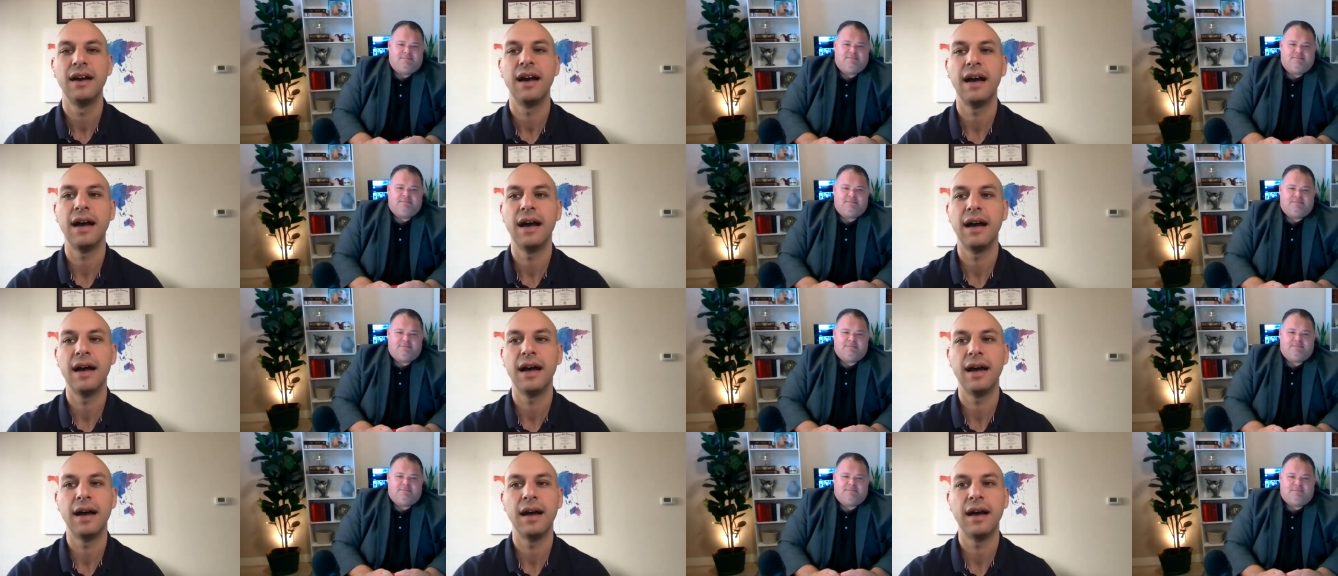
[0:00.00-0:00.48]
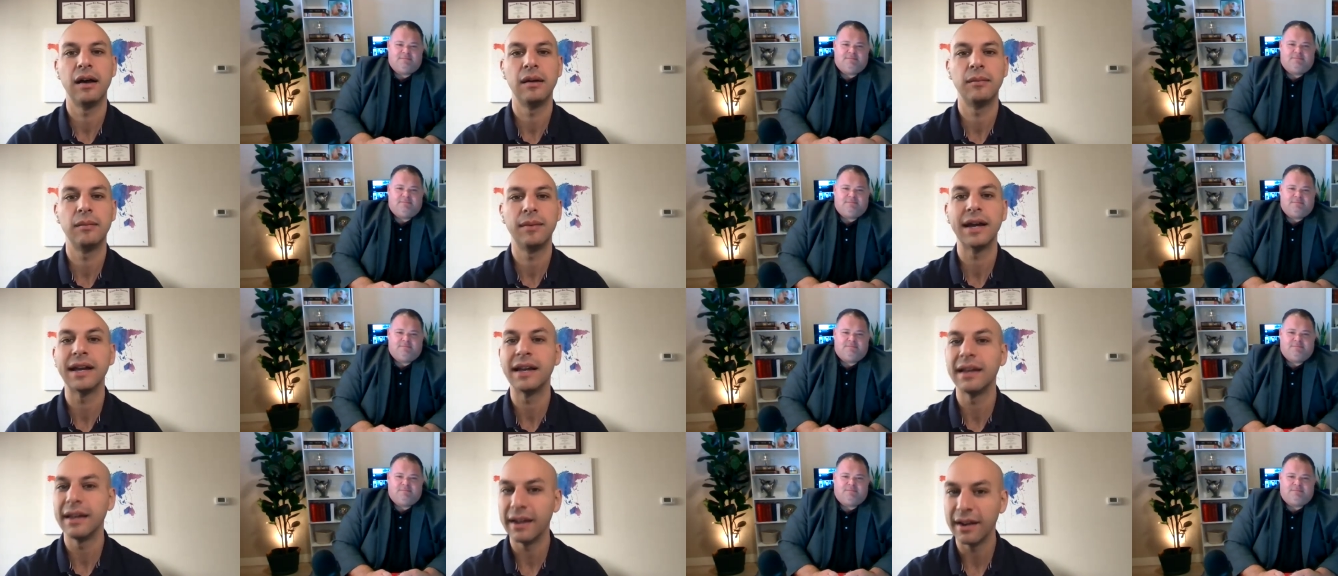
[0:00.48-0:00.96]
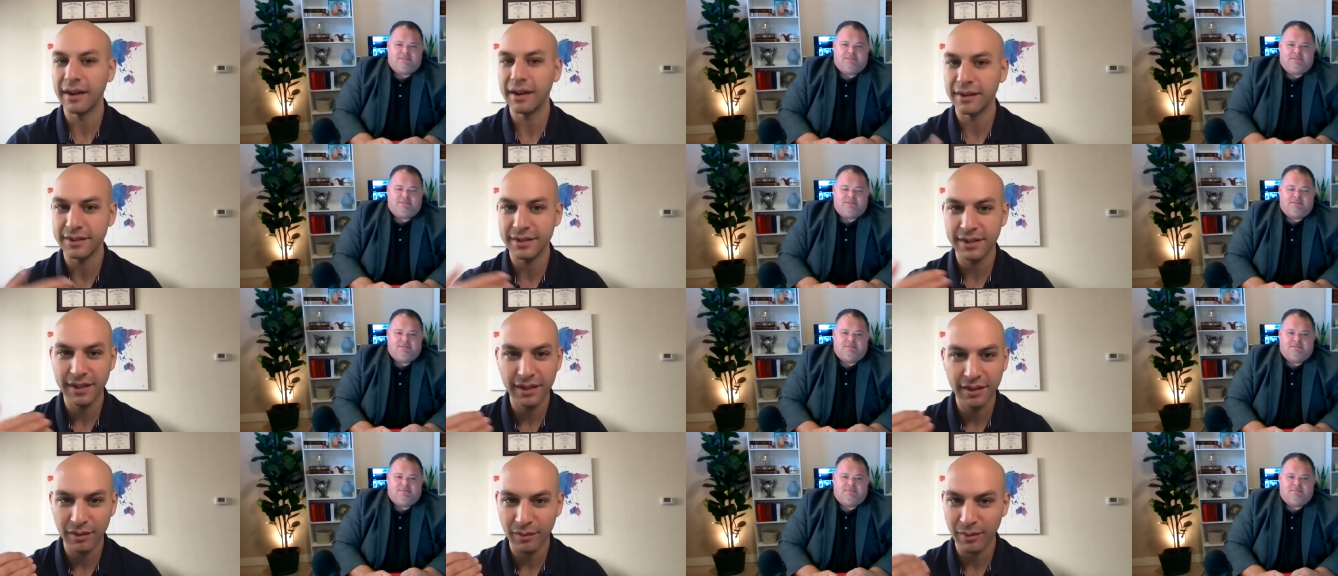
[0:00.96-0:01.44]
Speaker 1: I can
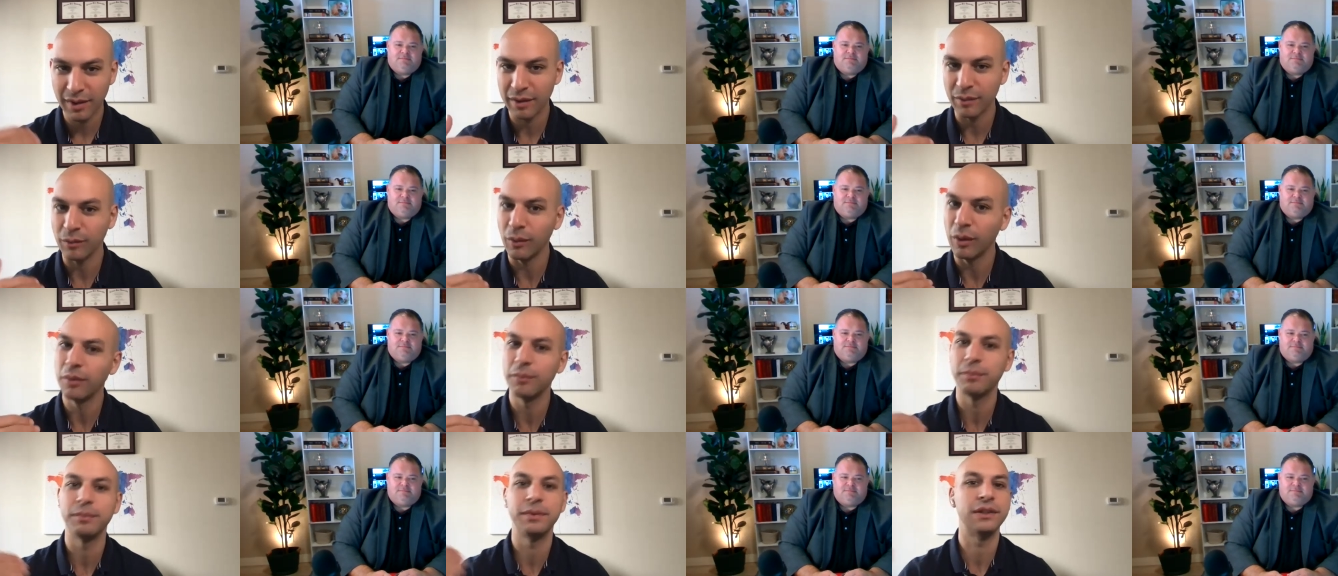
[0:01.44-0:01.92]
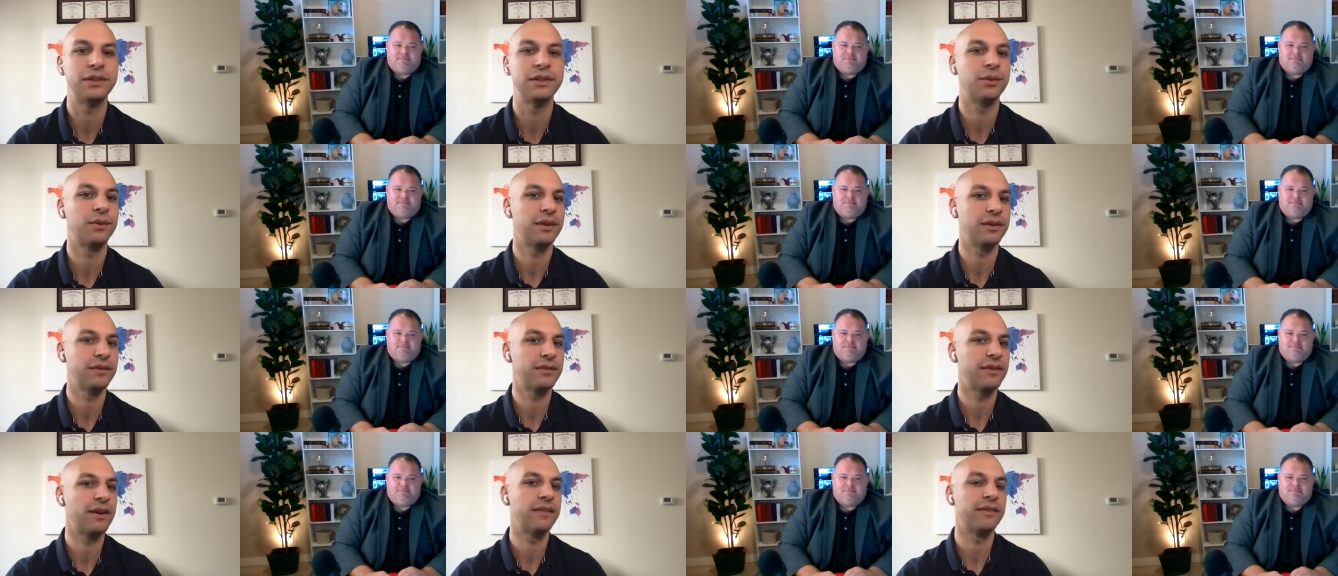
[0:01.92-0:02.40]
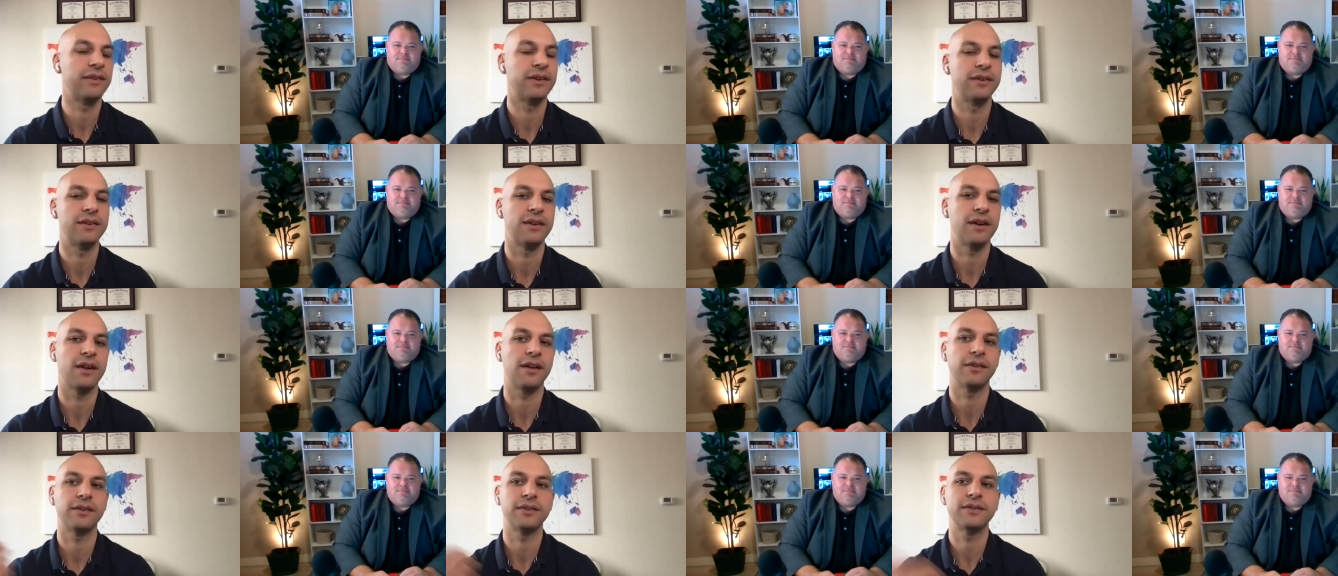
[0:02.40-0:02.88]
guarantee the rent won't be
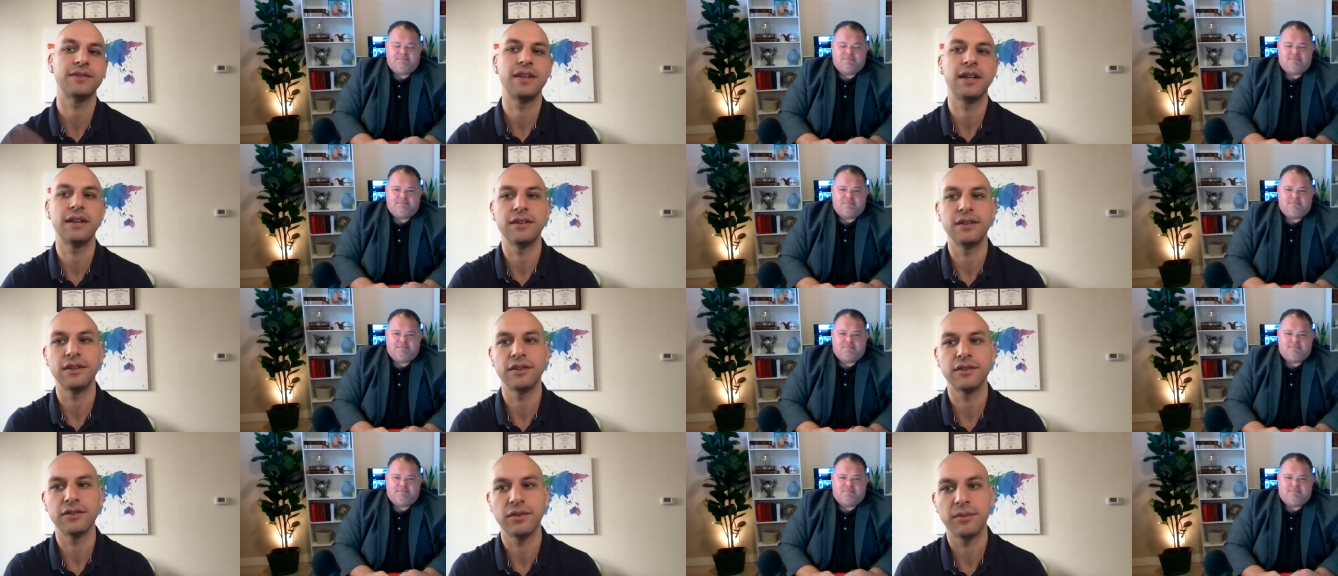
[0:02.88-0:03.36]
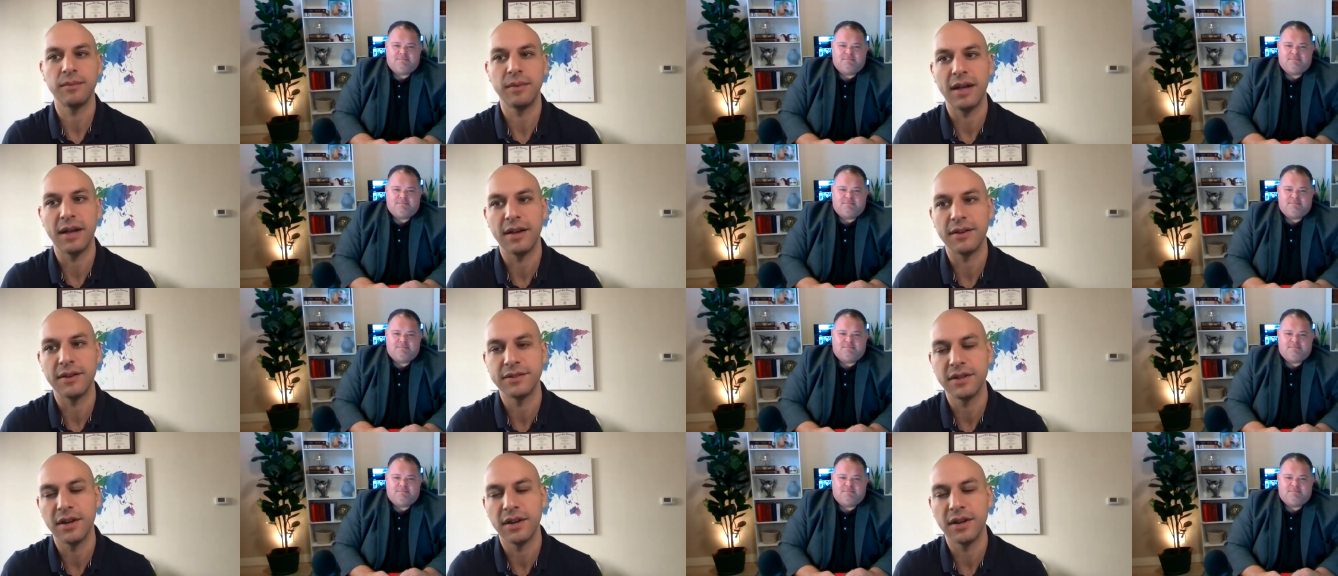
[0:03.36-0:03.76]
$2,500 10 years from now.